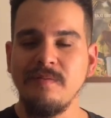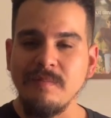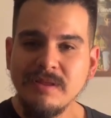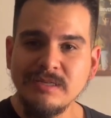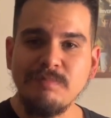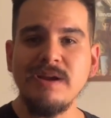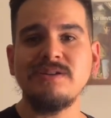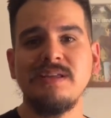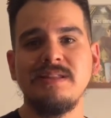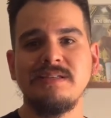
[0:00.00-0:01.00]

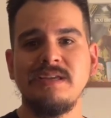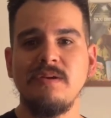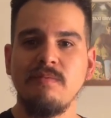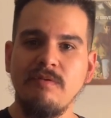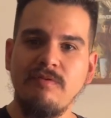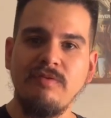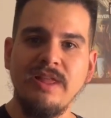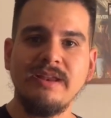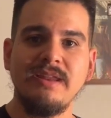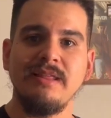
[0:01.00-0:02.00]
especially in this year,
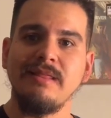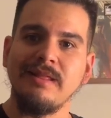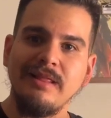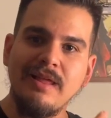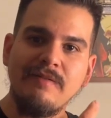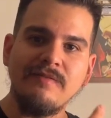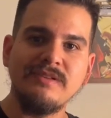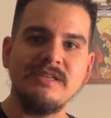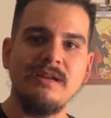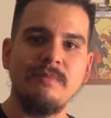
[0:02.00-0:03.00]
reflected the love of
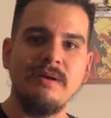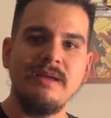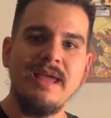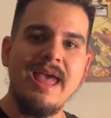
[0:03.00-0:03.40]
cinema